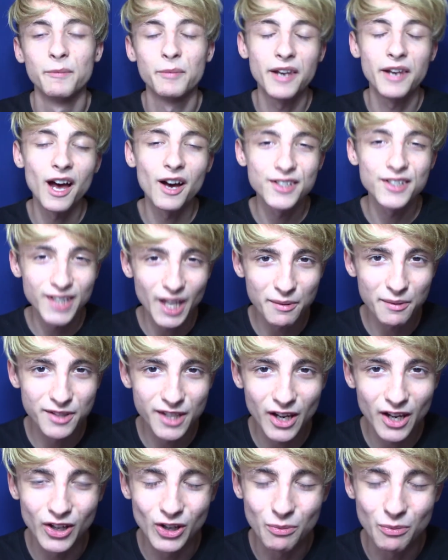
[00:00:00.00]
But now it's time to say
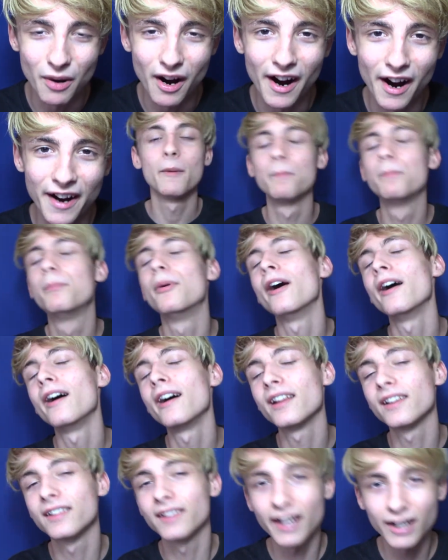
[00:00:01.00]
goodbye.
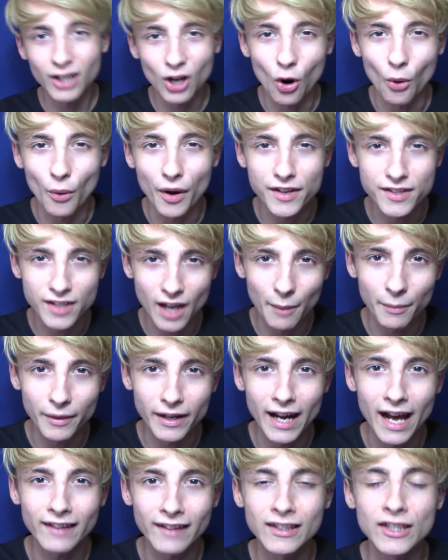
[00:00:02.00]
But like always, I'm gonna
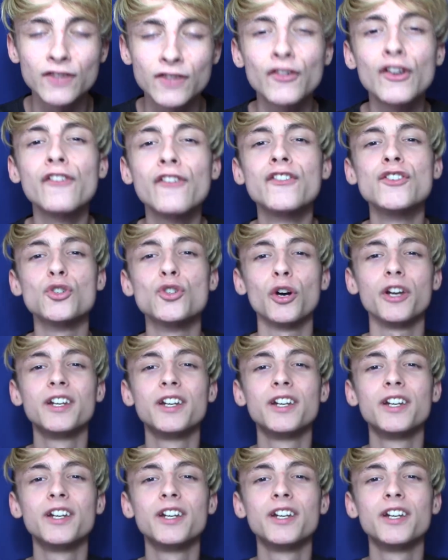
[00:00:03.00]
have to end this video. If you enjoyed,